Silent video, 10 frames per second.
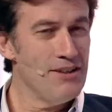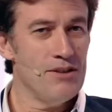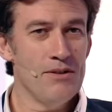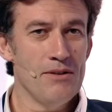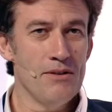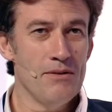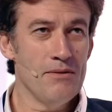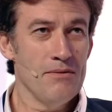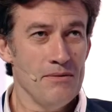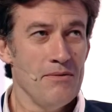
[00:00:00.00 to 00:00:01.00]

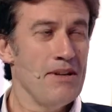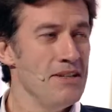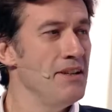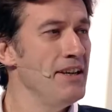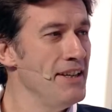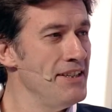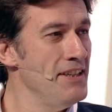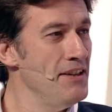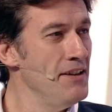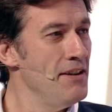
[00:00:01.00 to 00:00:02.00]
So what is the
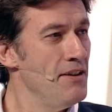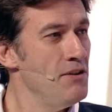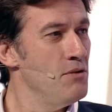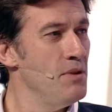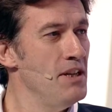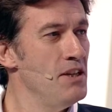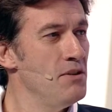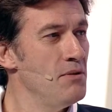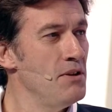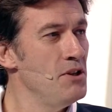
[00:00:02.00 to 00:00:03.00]
legacy
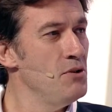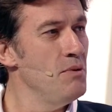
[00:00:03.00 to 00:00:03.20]
2022